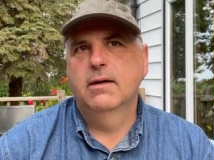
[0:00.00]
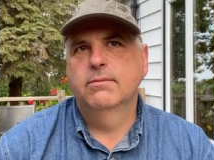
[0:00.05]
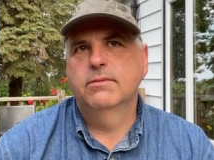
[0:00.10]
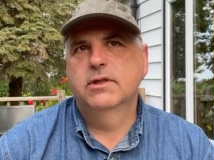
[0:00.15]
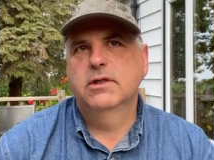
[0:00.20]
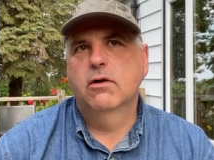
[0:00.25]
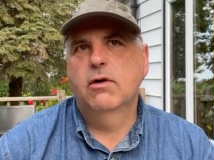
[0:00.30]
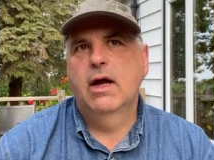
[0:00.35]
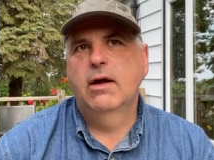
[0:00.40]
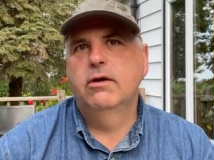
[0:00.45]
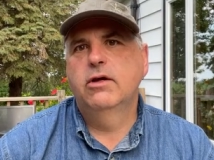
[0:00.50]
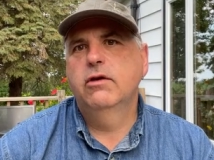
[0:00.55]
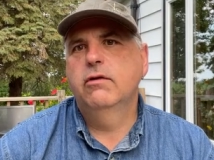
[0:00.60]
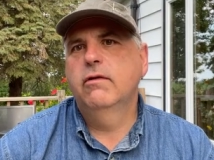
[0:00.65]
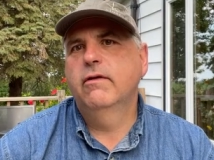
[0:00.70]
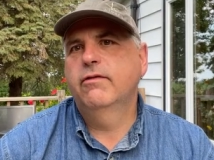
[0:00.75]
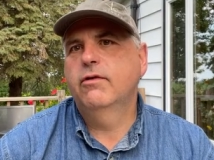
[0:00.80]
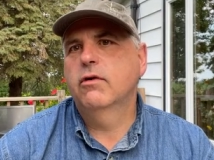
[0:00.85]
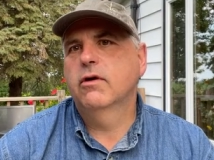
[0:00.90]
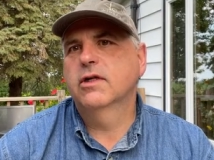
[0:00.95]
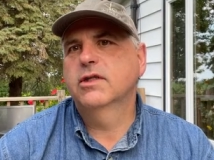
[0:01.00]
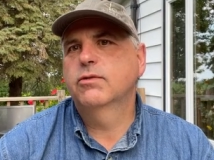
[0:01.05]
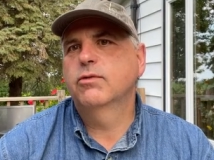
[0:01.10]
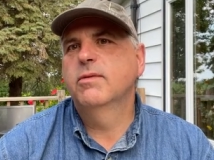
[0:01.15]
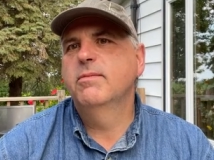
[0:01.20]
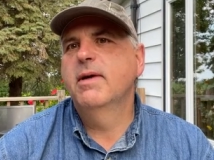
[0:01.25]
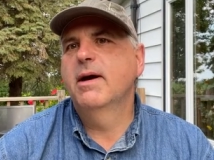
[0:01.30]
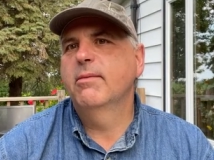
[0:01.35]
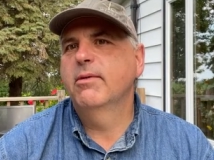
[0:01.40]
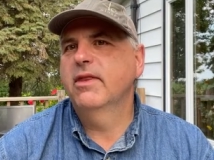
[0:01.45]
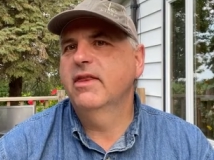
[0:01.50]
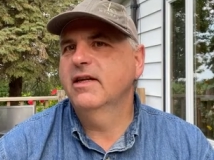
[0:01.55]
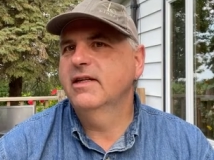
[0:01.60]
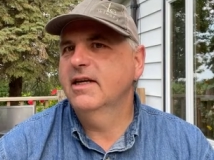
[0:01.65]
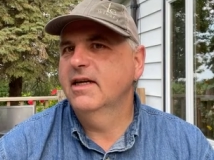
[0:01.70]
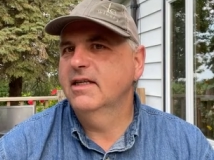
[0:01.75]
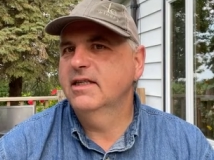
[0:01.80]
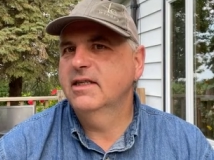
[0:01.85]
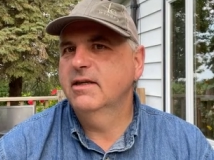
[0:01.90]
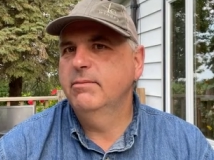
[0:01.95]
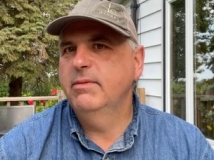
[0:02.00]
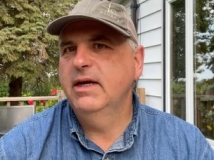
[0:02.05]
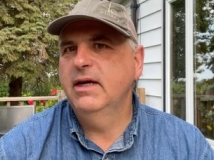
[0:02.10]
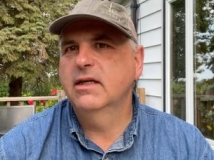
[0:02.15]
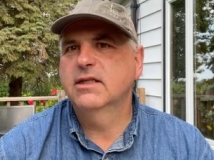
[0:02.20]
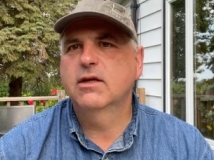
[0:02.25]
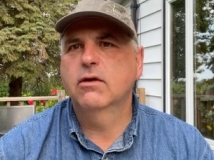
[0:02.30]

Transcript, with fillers: So I do, of course, remember the taste of meat.